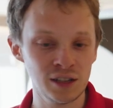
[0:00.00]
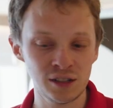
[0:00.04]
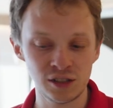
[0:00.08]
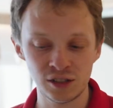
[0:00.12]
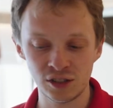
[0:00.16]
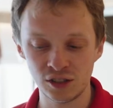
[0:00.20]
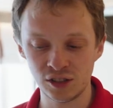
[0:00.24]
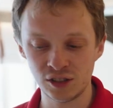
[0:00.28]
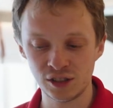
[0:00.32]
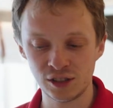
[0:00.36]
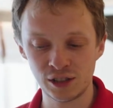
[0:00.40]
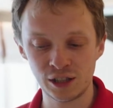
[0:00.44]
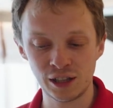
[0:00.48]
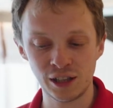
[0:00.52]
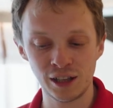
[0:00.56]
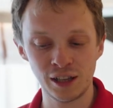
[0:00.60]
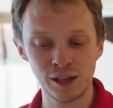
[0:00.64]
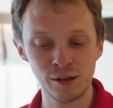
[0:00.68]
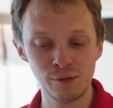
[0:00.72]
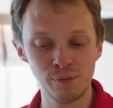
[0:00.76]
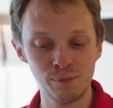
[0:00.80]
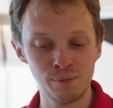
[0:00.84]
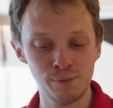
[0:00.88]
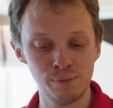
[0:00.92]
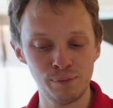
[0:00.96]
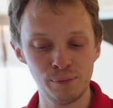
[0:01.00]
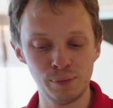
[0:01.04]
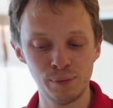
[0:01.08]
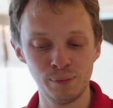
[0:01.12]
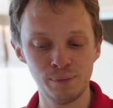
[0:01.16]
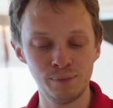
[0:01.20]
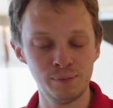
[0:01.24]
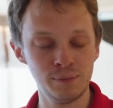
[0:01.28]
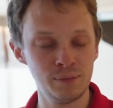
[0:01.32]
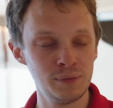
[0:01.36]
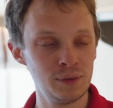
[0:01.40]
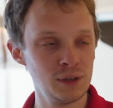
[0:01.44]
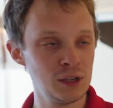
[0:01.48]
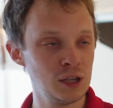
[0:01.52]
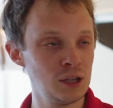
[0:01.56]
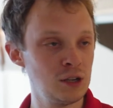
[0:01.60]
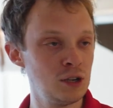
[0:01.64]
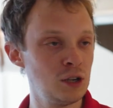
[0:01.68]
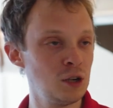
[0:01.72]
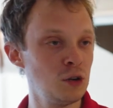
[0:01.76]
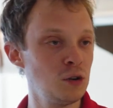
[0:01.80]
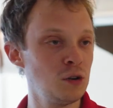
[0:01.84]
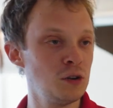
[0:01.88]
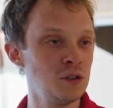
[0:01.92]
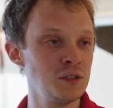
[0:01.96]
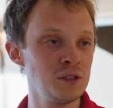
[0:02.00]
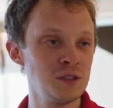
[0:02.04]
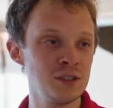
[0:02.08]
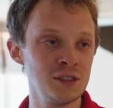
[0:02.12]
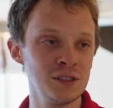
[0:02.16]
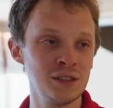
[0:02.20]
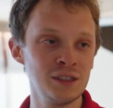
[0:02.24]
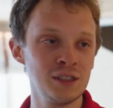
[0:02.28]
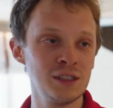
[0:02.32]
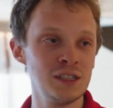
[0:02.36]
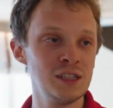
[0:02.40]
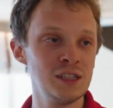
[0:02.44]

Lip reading: on a cruise ship. Tell